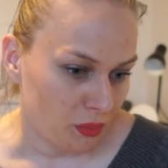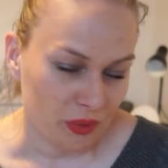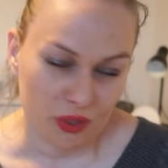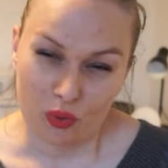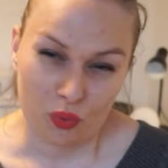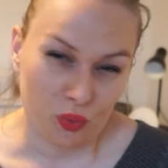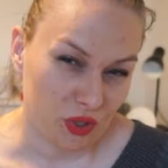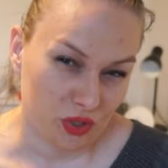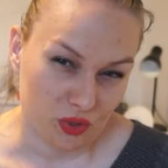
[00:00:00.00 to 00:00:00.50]

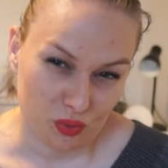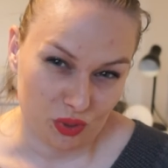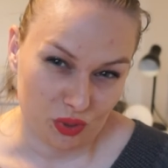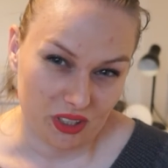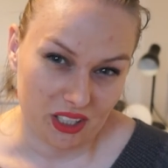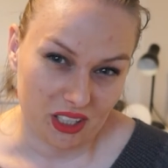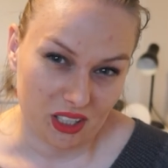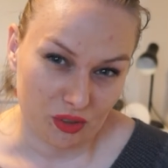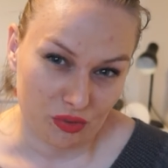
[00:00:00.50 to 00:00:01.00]
but it wasn't
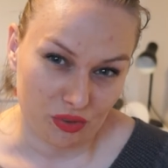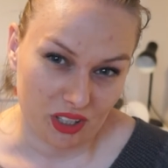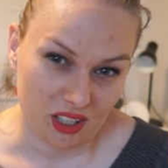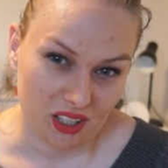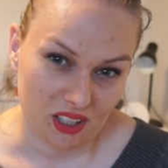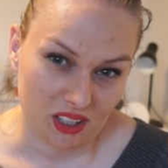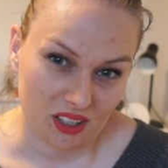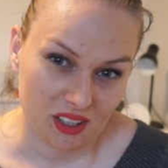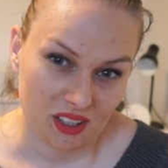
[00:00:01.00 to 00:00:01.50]
really
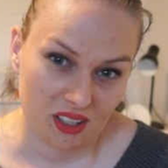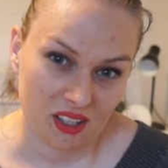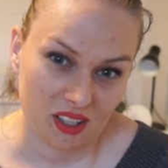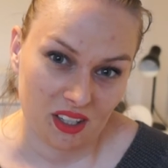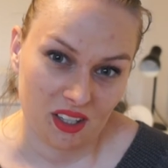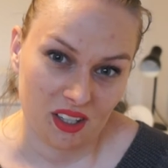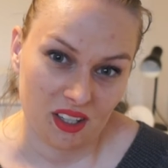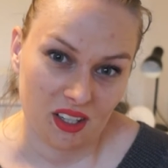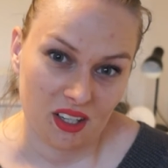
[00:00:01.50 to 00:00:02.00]
anything
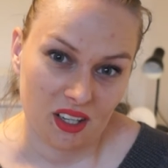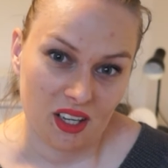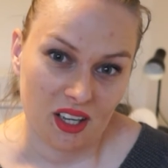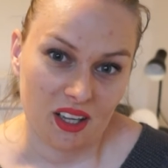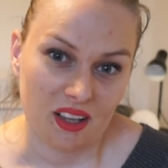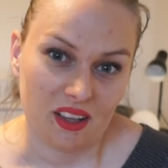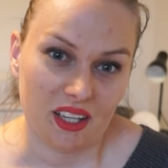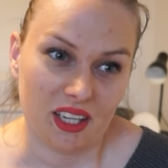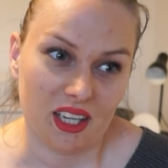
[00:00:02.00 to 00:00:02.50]

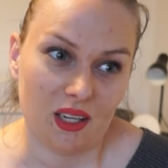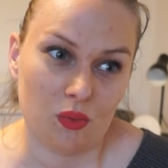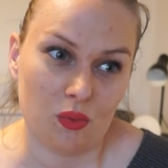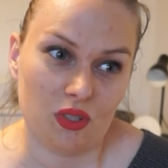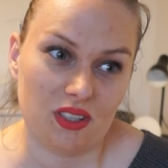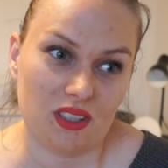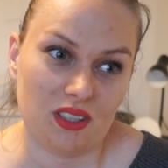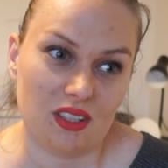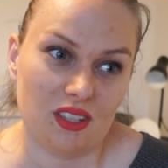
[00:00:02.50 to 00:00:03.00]
like it
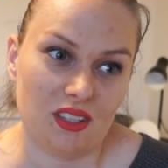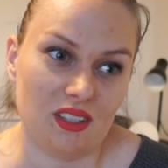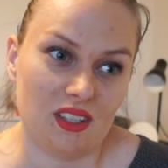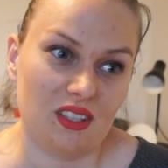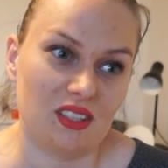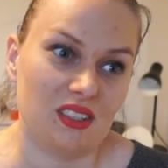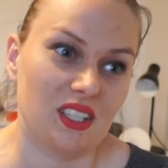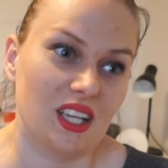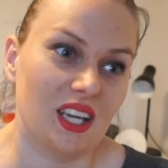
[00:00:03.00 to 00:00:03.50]
was
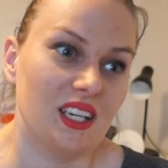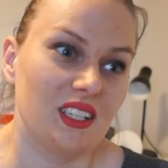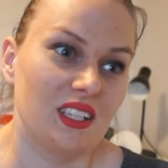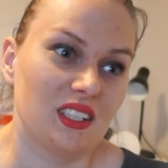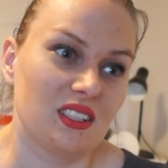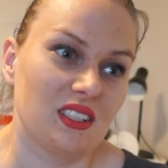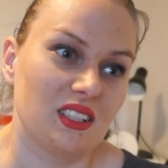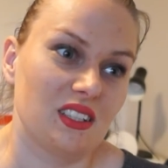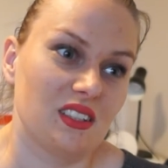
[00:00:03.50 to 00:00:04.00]
they started
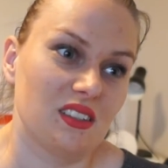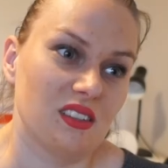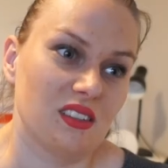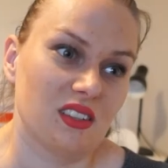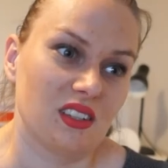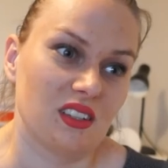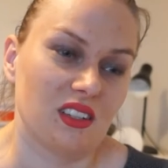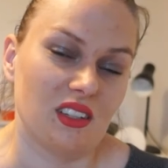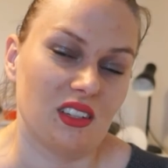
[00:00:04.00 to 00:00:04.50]
a
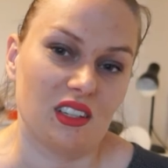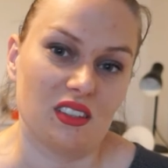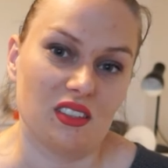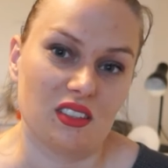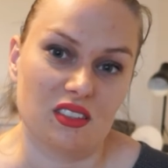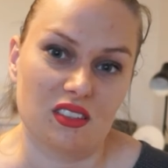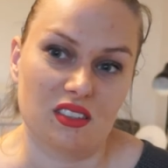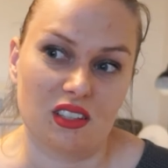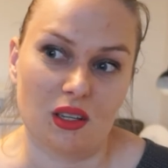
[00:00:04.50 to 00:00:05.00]
sentence and then they
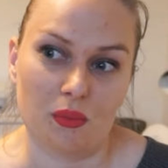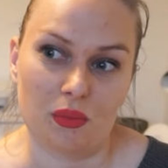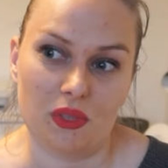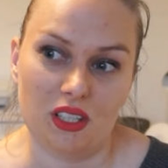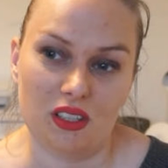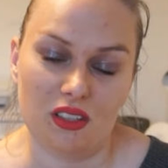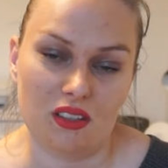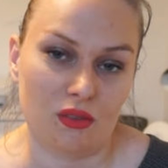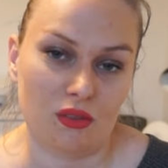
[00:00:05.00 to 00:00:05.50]
just stopped
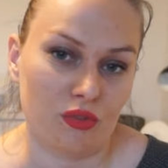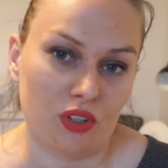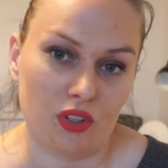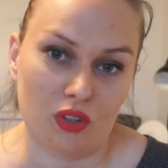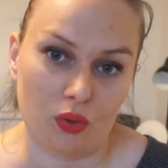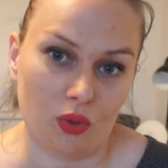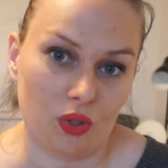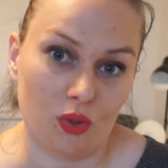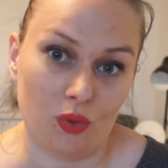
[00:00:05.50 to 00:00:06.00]
it or something
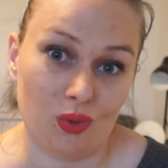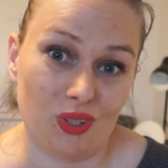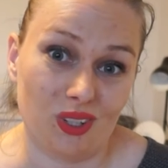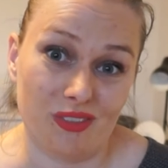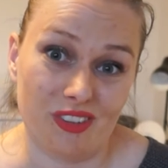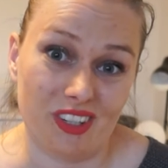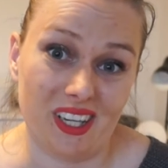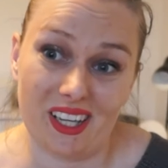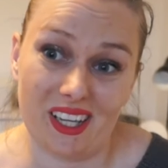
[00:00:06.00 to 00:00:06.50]
so I don't
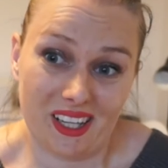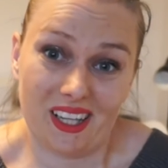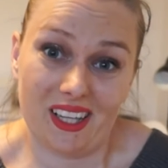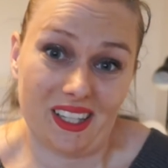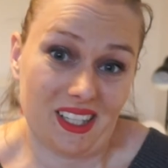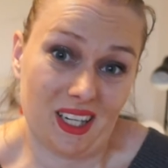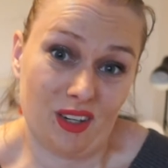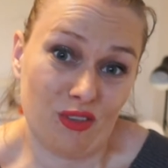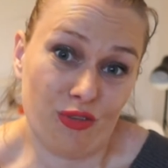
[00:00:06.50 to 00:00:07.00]
even
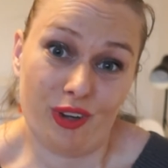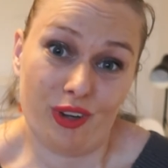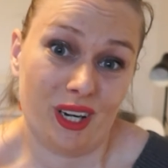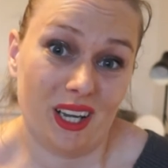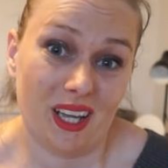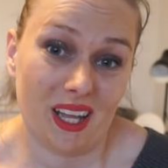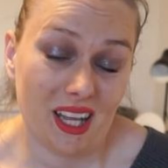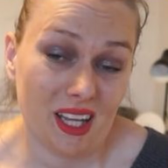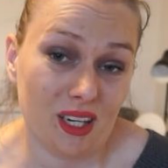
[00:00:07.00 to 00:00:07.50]
I can't
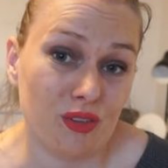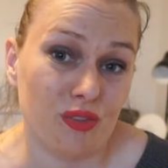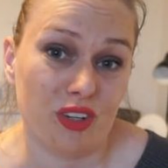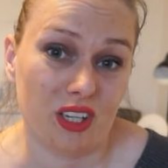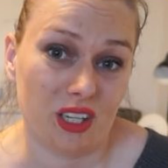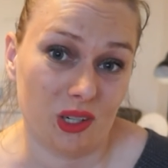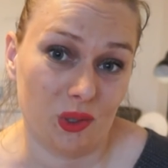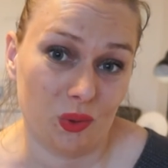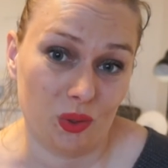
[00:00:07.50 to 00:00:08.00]
find
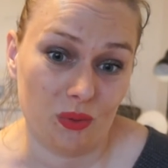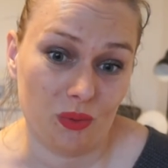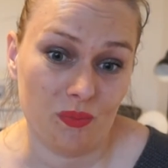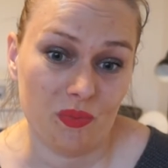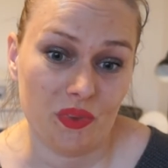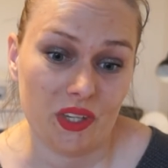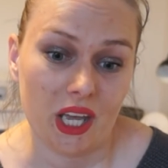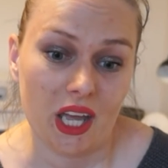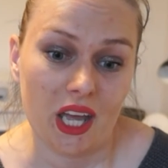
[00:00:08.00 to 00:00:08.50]
anything at all
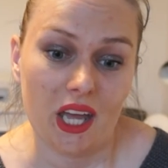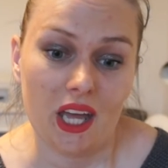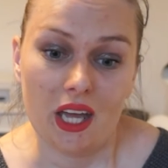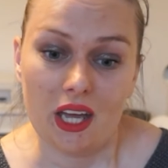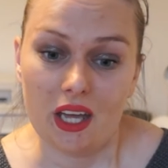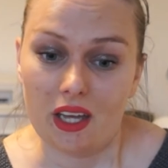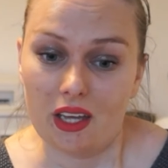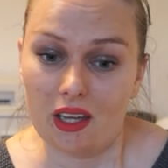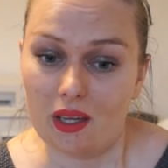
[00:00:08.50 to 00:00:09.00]

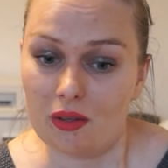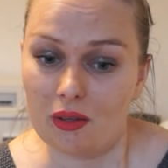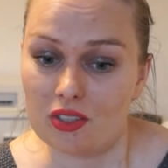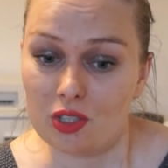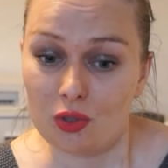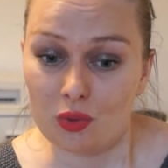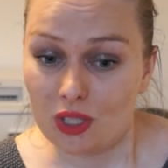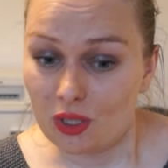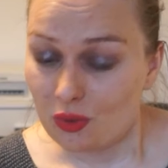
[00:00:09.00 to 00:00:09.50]
uh,
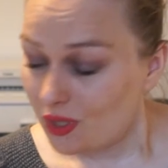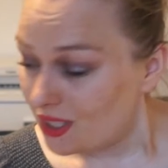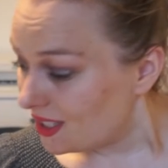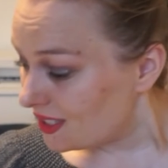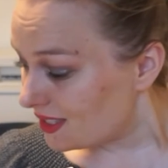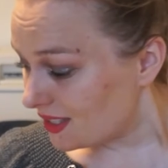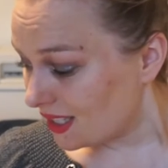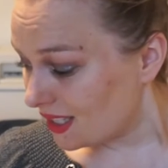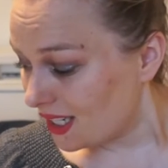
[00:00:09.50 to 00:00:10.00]
so
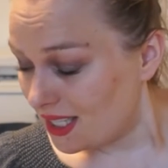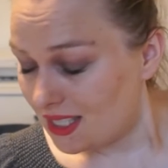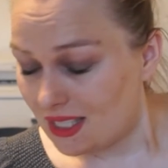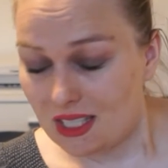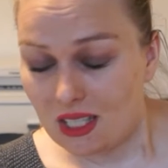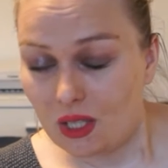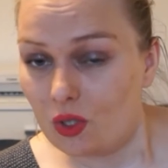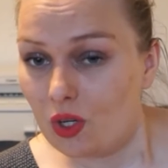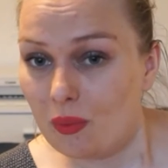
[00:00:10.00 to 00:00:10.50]
ingredients I can't
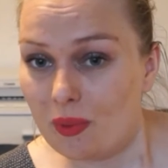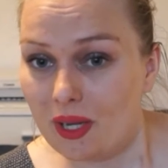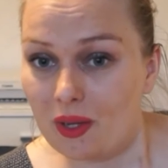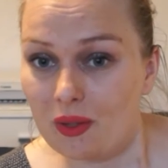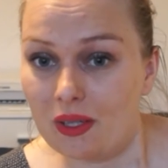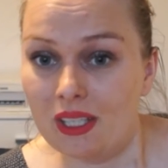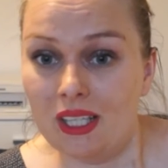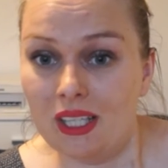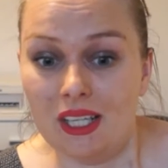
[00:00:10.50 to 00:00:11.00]
tell you
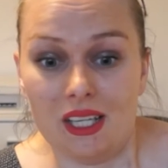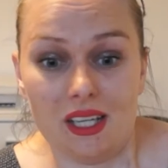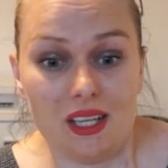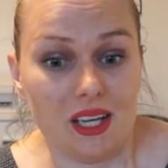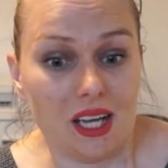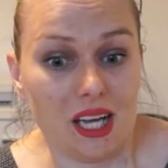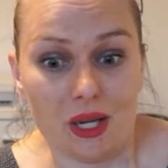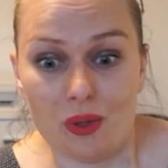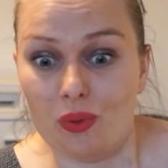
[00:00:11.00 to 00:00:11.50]
about
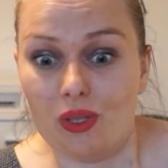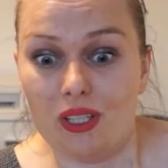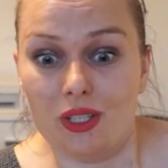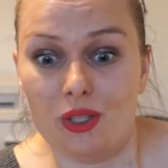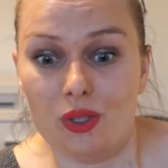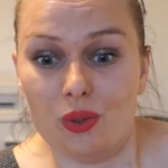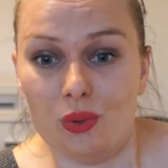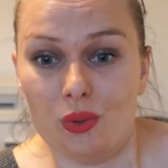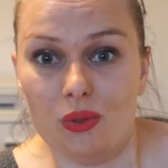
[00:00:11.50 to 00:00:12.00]
I only
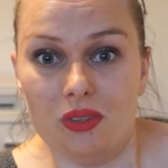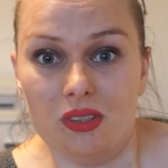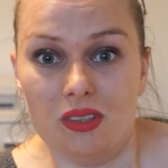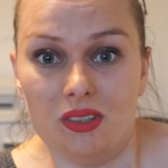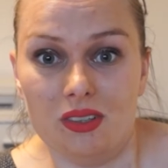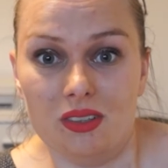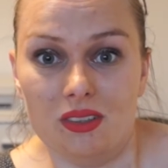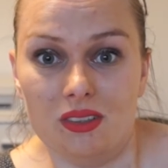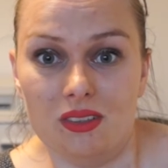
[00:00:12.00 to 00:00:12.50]
know
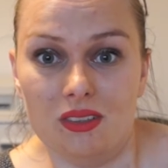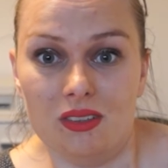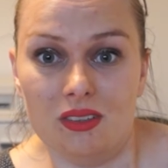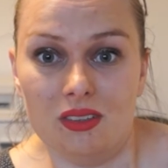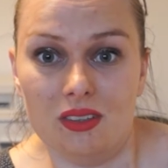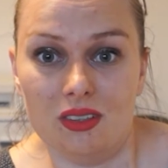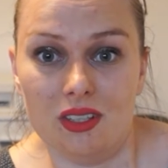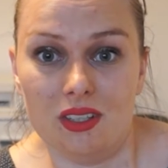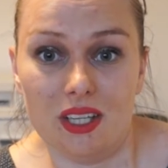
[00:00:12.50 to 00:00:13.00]

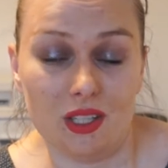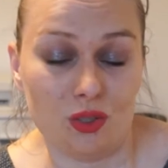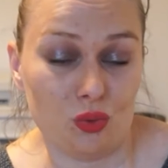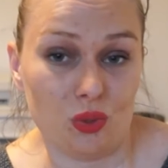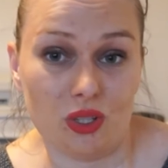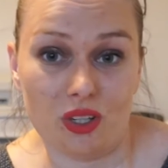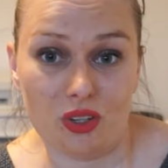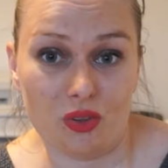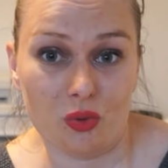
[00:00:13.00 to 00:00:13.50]
it's
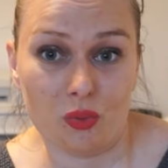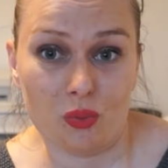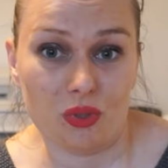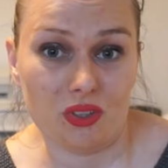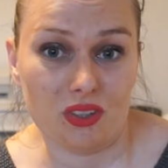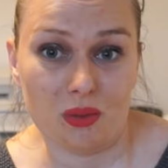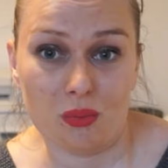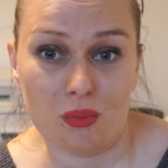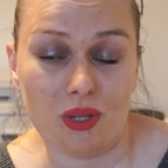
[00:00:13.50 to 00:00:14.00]

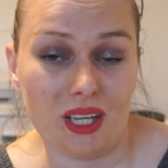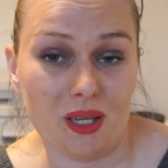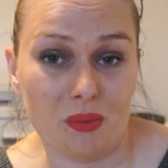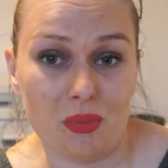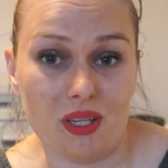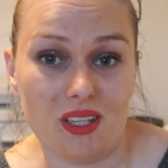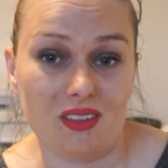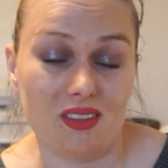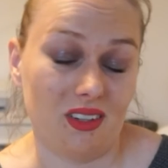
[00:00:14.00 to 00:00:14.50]
100%
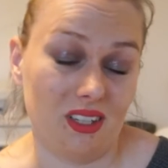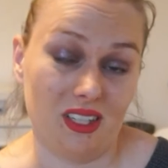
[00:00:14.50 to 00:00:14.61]
plant-based